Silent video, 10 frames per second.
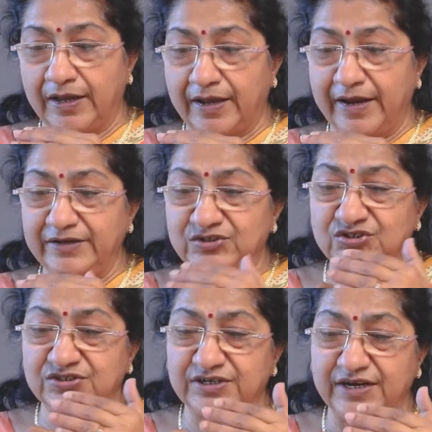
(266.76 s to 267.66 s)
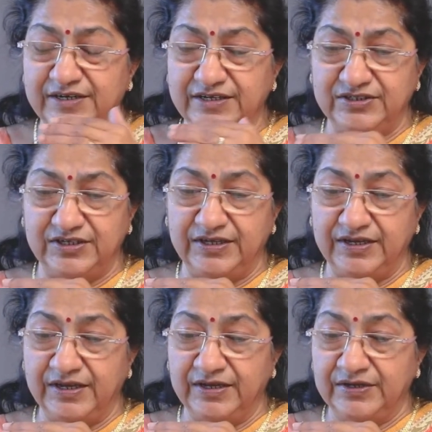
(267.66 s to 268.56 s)
and strategy
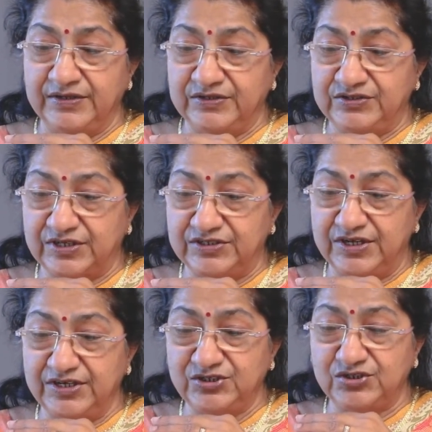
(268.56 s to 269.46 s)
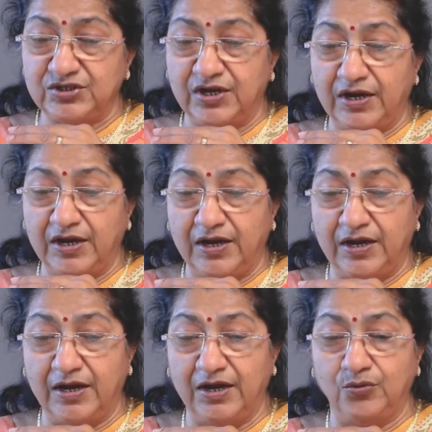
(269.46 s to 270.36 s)
suggest
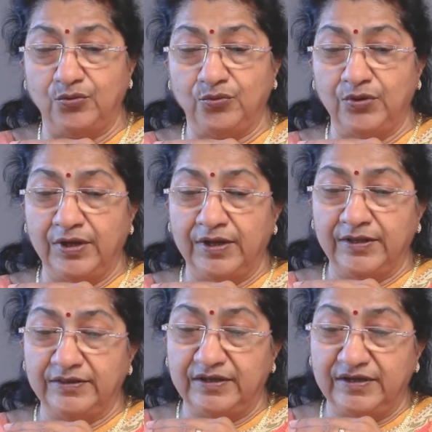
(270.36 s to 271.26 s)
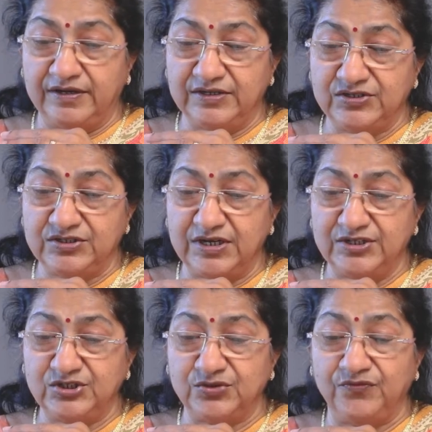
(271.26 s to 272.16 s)
how the
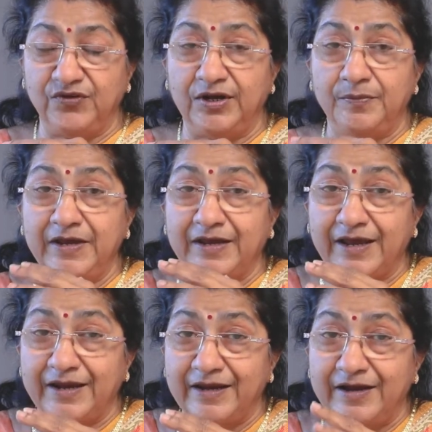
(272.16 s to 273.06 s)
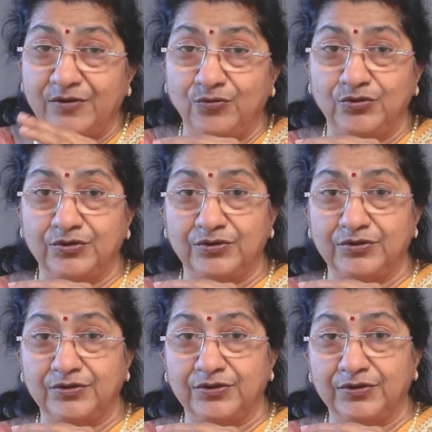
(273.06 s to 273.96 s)
research will be carried out.
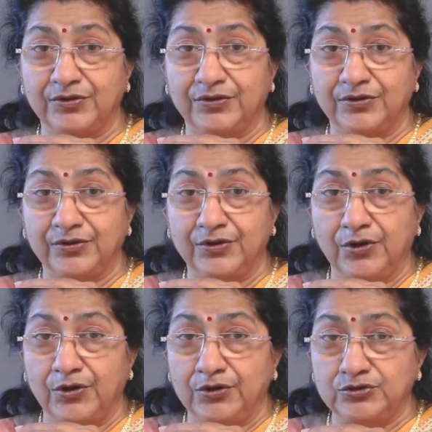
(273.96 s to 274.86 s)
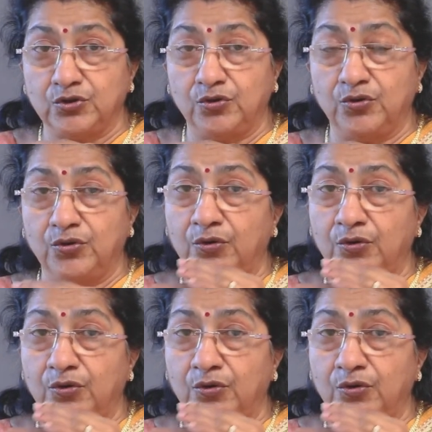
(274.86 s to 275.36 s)
So,